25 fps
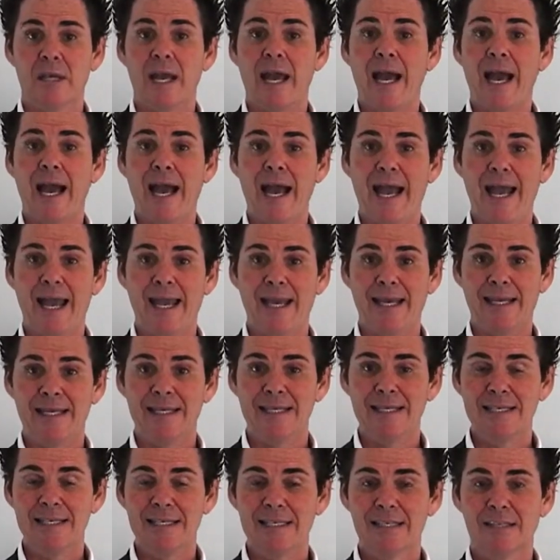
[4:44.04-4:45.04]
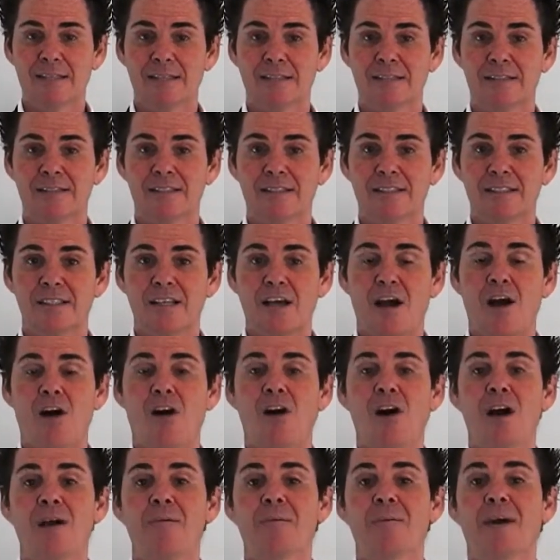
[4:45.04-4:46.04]
And
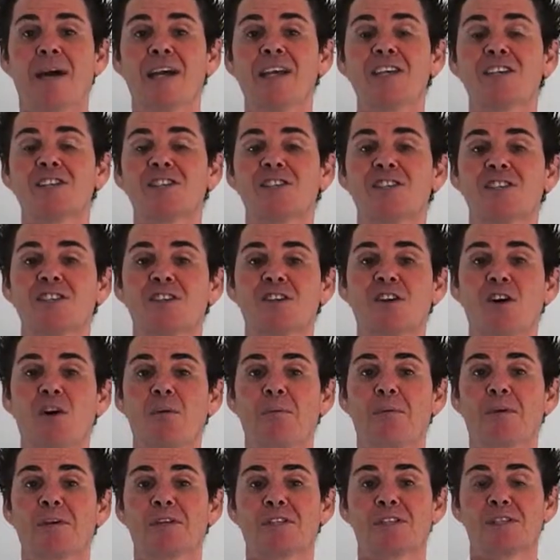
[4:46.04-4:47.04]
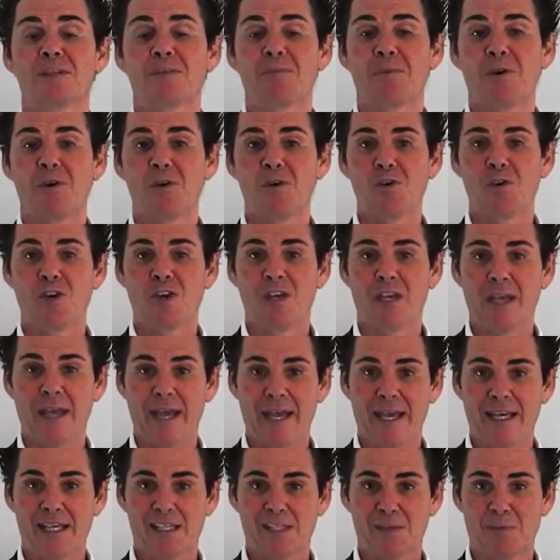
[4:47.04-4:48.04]
I'm a stop smoking
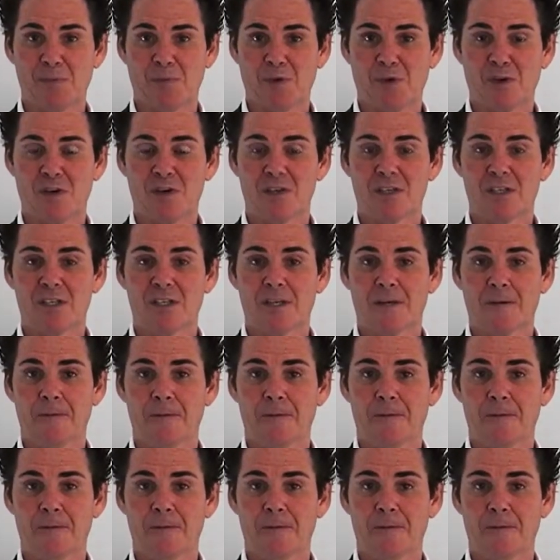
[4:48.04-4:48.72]
expert.